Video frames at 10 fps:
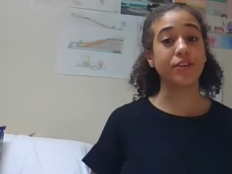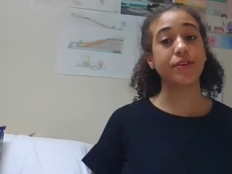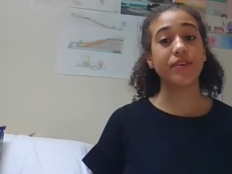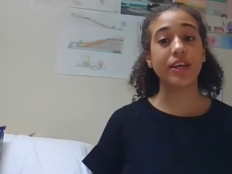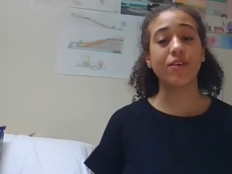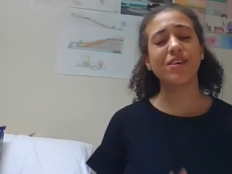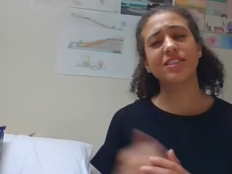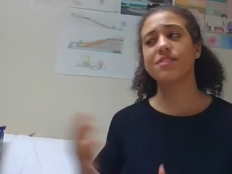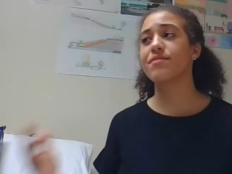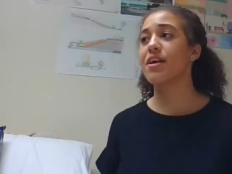The New Negro.
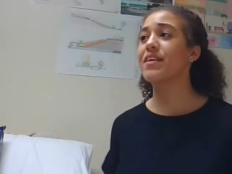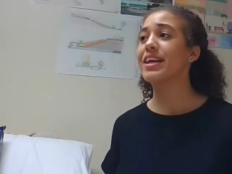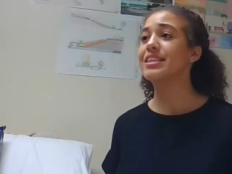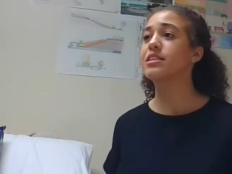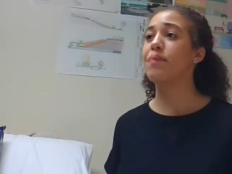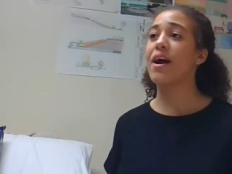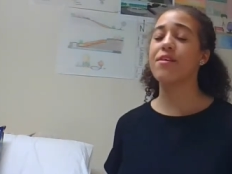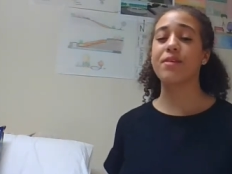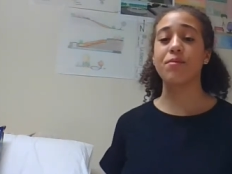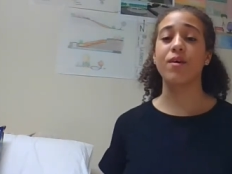It's a very
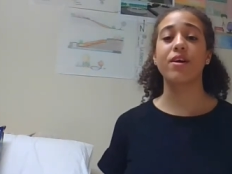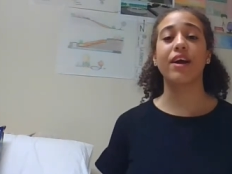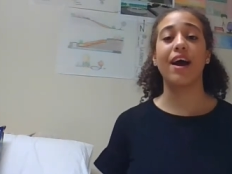inspiring work.